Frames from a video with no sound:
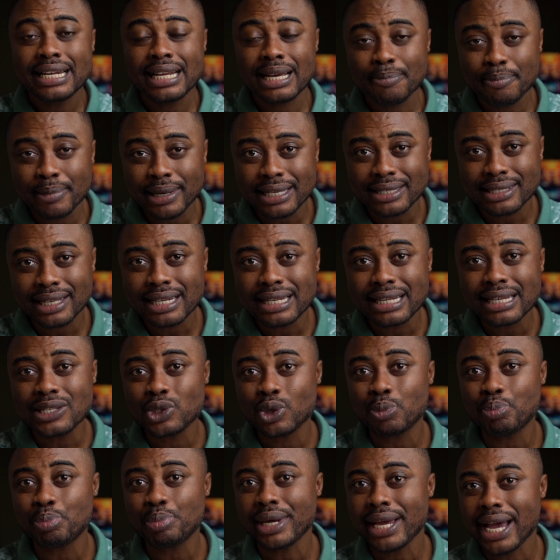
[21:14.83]
minister needs
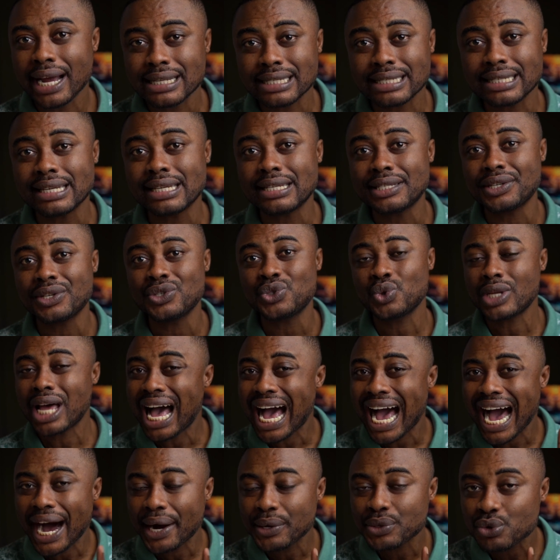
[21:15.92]
to pay attention to the
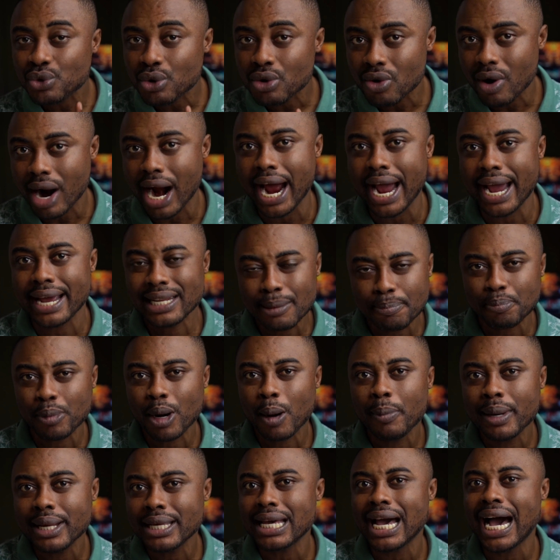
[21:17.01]
outcry, the
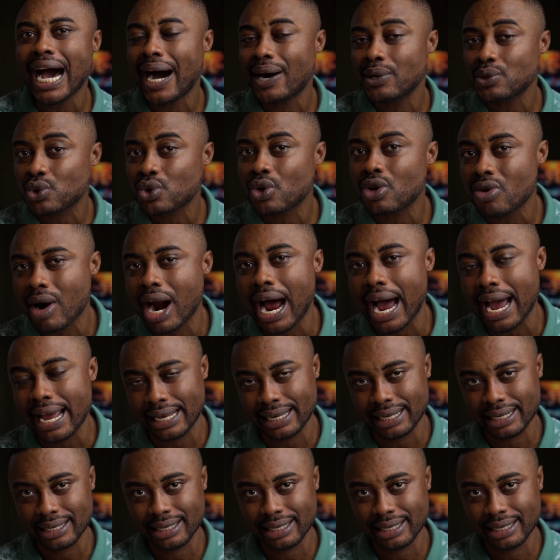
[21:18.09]
public outcry